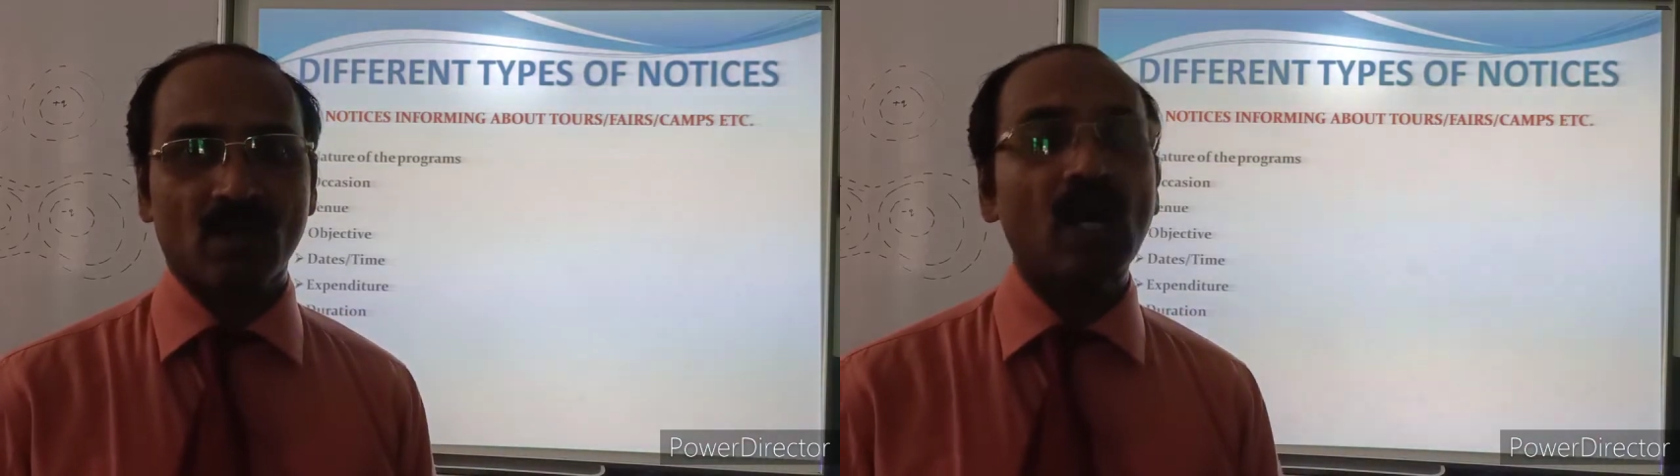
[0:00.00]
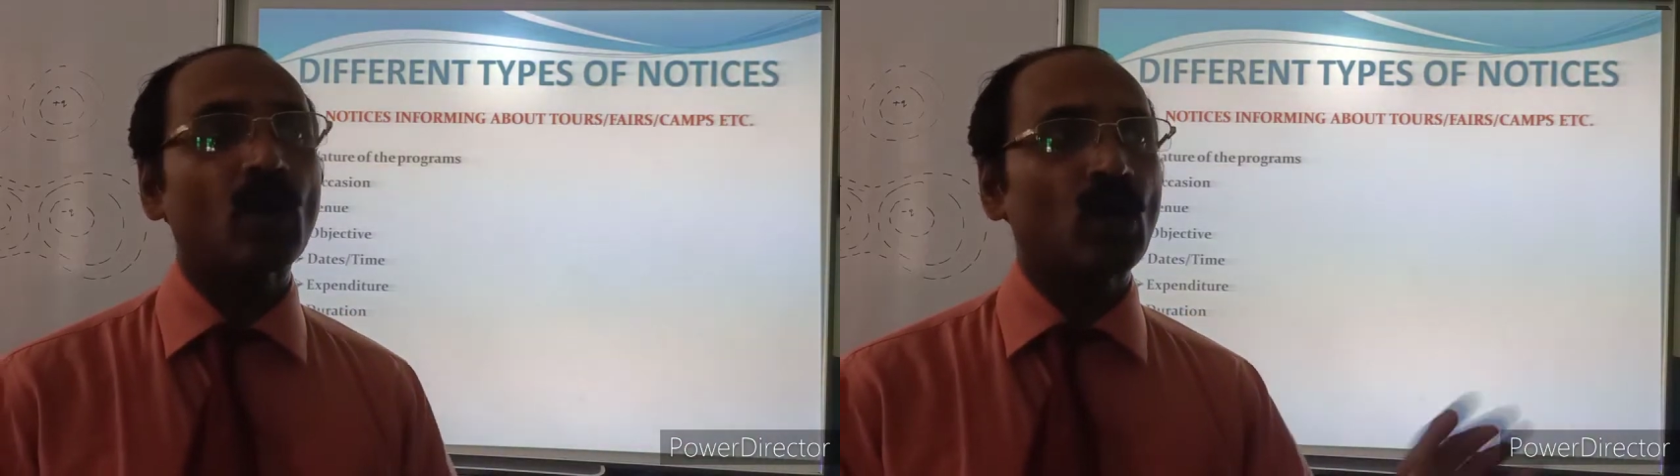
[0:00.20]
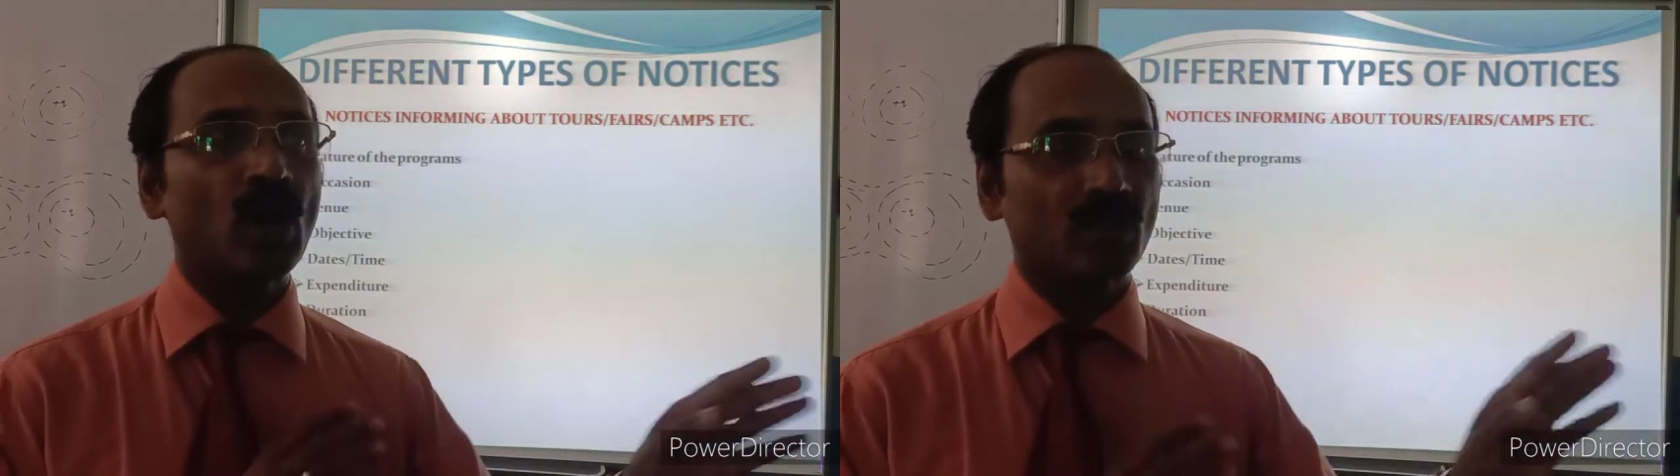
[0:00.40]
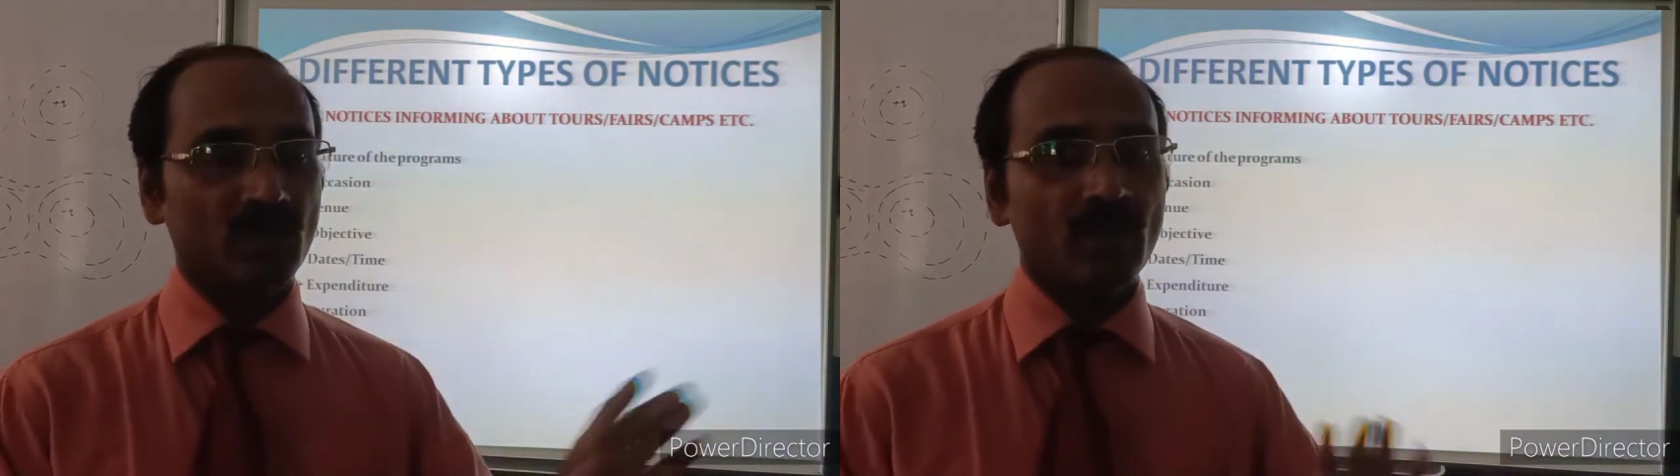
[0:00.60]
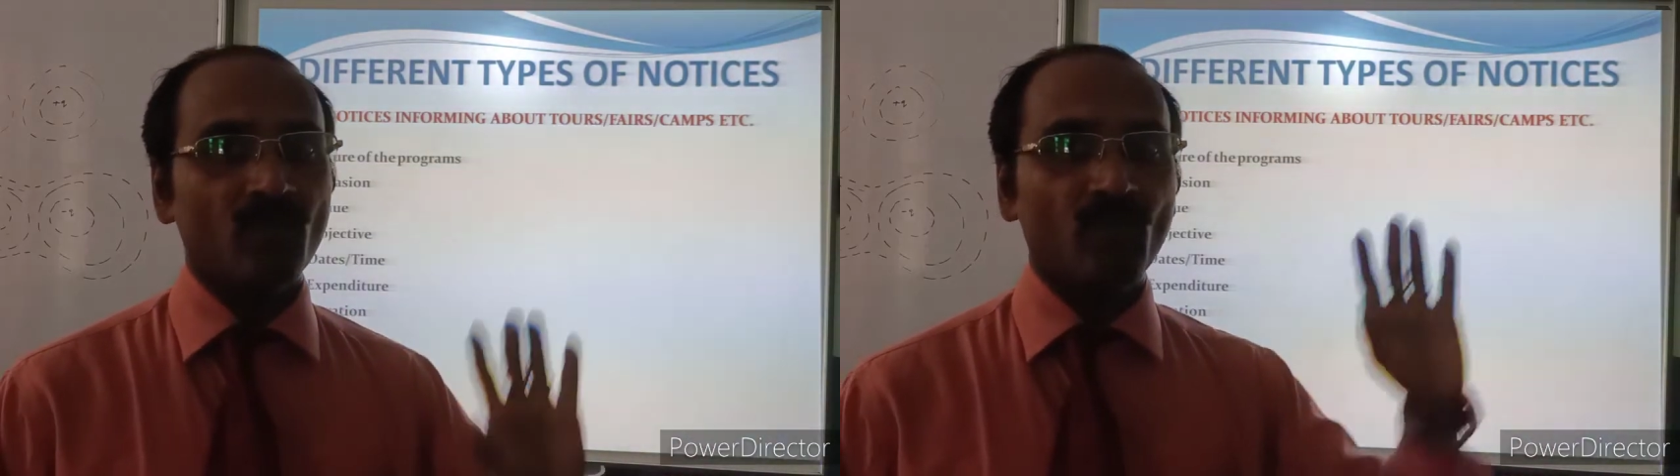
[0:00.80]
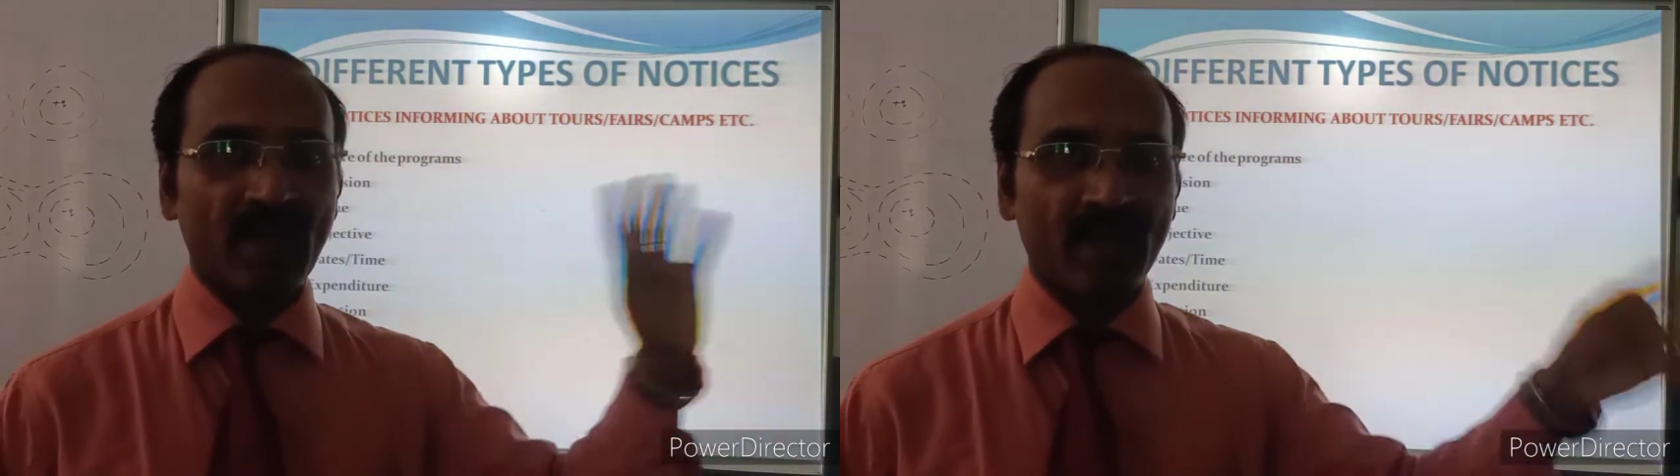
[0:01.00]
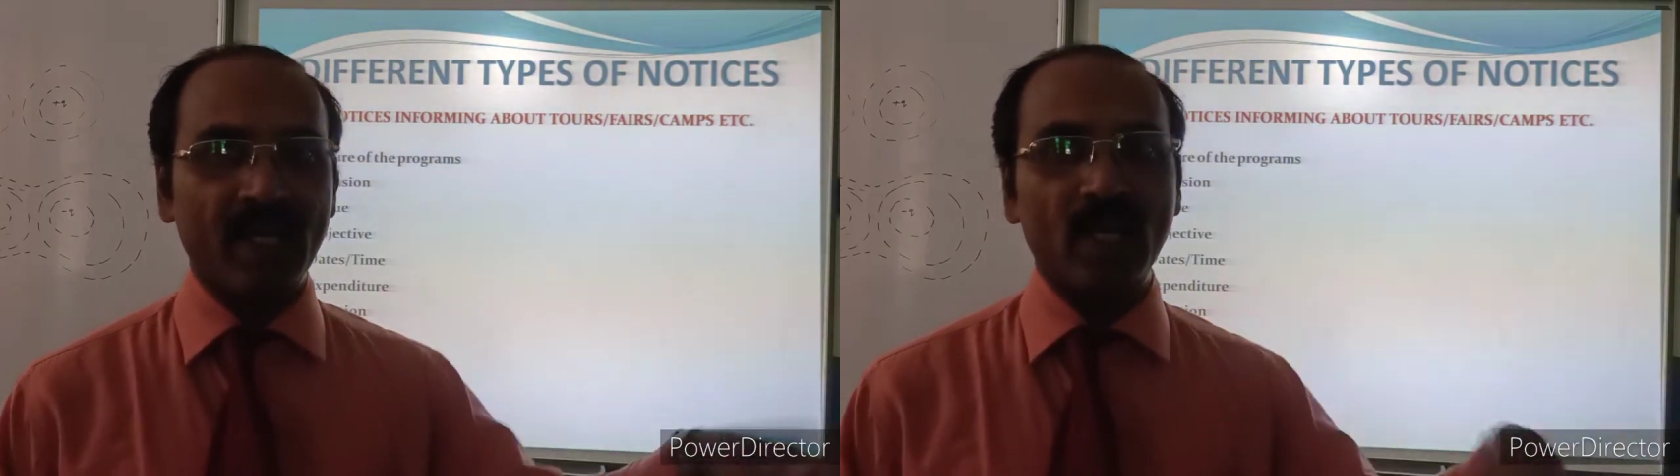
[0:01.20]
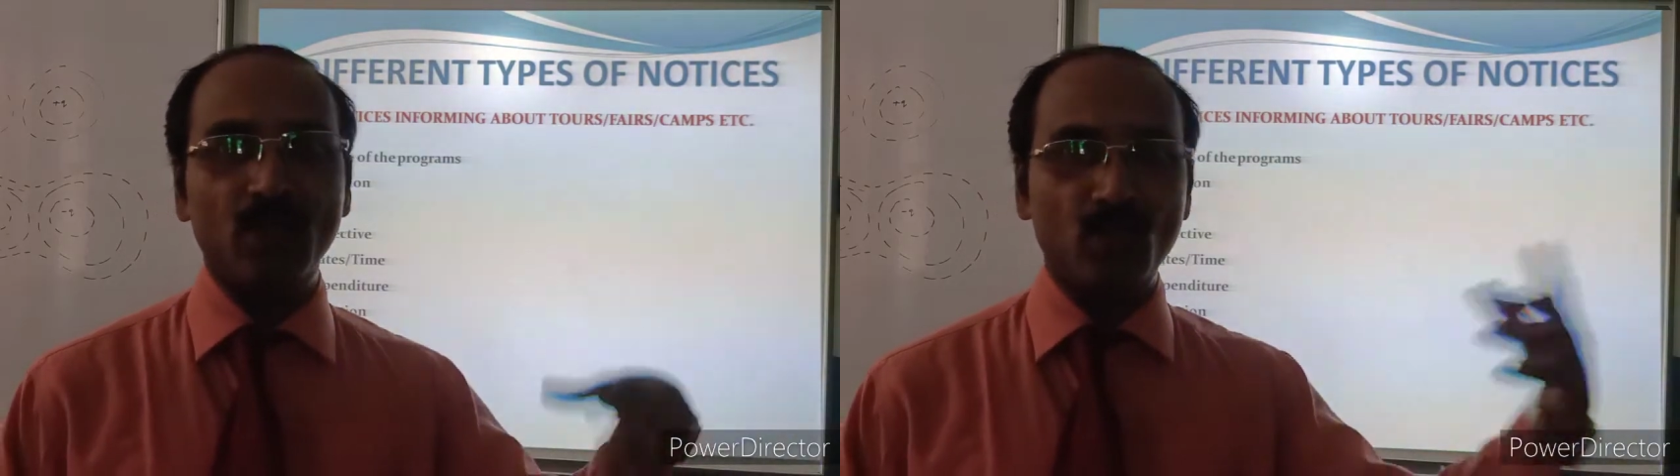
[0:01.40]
How long? 1 day,